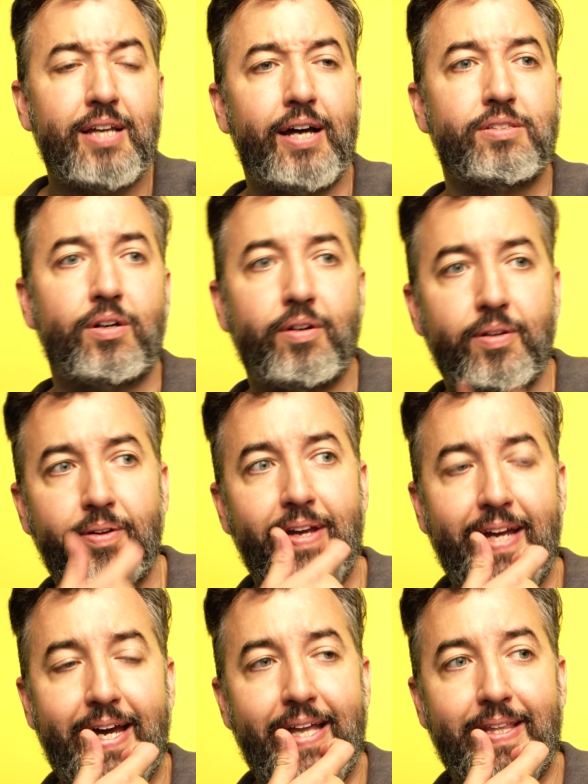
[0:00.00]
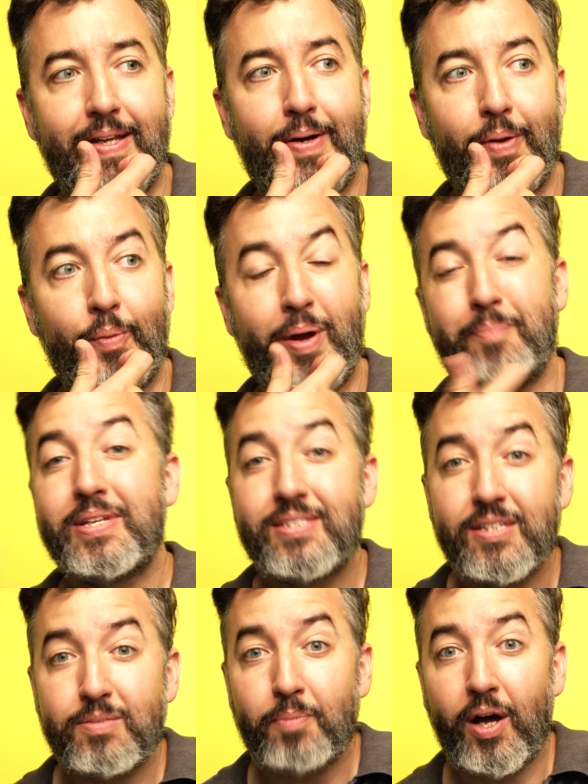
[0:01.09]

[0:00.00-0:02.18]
I started looking at the way business